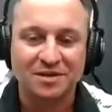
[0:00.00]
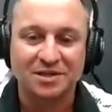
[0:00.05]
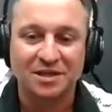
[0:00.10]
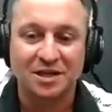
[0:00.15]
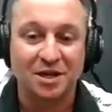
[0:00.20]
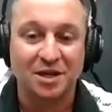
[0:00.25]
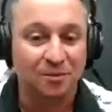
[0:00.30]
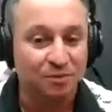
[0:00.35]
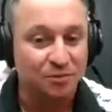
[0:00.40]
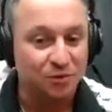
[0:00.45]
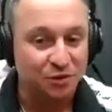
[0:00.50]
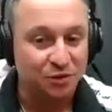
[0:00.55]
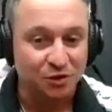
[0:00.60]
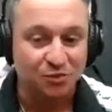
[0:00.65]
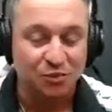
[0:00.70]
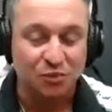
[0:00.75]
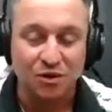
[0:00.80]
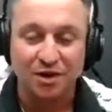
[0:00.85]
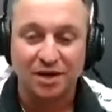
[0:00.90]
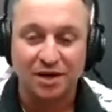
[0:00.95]
to help, to your
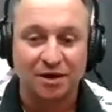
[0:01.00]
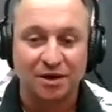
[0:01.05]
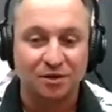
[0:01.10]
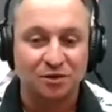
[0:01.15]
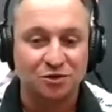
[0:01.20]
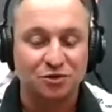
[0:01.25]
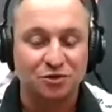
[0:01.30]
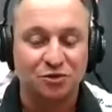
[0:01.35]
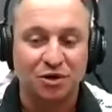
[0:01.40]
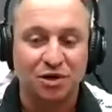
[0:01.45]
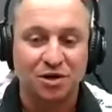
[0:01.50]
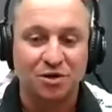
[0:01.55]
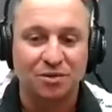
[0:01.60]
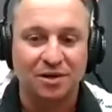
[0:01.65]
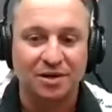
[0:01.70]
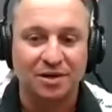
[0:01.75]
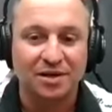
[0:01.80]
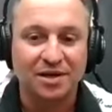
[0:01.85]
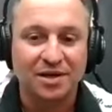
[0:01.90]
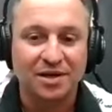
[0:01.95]
point, others grow
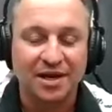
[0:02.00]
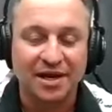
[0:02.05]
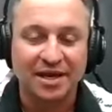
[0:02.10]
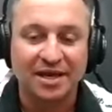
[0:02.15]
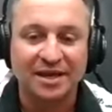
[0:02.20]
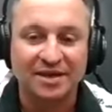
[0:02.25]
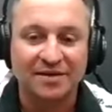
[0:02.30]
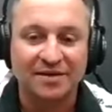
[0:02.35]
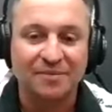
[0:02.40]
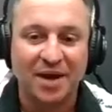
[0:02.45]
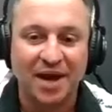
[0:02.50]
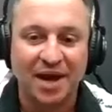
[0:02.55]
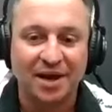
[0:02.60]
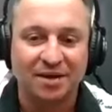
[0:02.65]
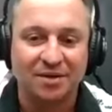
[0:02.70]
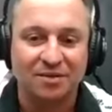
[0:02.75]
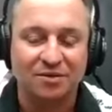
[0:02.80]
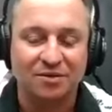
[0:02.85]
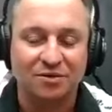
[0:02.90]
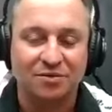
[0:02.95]
and, and give back
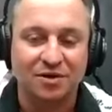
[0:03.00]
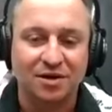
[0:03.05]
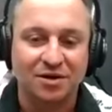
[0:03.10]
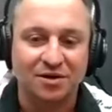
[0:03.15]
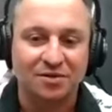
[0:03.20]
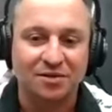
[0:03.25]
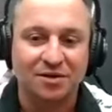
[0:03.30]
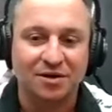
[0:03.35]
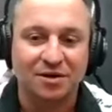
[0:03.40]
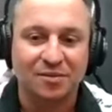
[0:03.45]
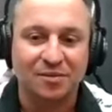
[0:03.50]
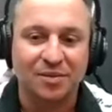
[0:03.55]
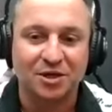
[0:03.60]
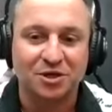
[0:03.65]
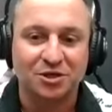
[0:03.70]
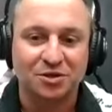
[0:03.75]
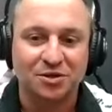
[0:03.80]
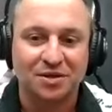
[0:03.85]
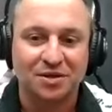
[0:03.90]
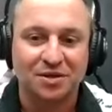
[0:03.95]
a little here and there to make
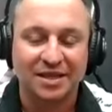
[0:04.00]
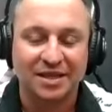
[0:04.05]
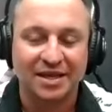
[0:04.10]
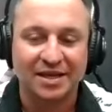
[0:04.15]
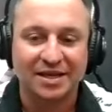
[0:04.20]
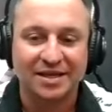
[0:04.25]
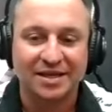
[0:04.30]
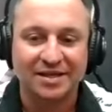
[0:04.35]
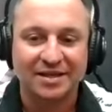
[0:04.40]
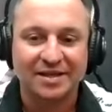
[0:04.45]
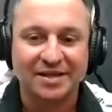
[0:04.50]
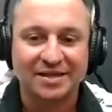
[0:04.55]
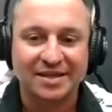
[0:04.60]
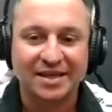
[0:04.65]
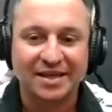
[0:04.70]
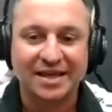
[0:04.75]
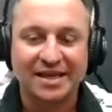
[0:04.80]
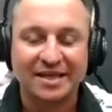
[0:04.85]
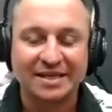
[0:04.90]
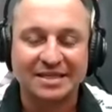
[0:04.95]
sure that they,
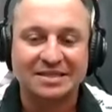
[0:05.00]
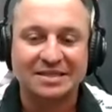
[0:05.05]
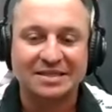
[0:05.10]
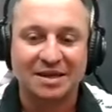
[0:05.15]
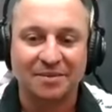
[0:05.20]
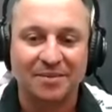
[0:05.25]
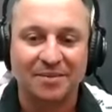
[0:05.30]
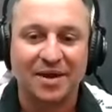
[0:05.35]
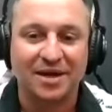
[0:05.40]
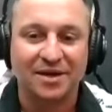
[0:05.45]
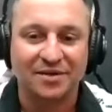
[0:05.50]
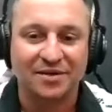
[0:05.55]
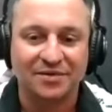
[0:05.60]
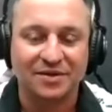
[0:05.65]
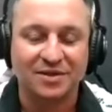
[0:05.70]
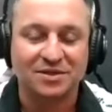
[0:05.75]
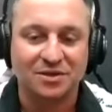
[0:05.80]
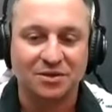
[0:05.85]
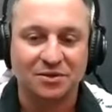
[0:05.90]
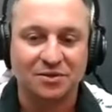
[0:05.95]
they get something out of
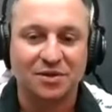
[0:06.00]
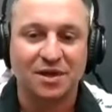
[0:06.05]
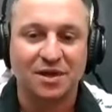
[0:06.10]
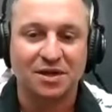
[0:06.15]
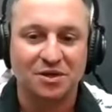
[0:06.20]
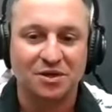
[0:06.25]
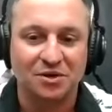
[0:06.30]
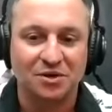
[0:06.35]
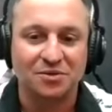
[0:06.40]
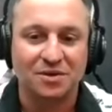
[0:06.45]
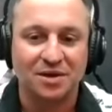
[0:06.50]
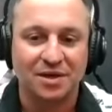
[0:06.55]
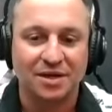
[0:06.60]
it. So thank you.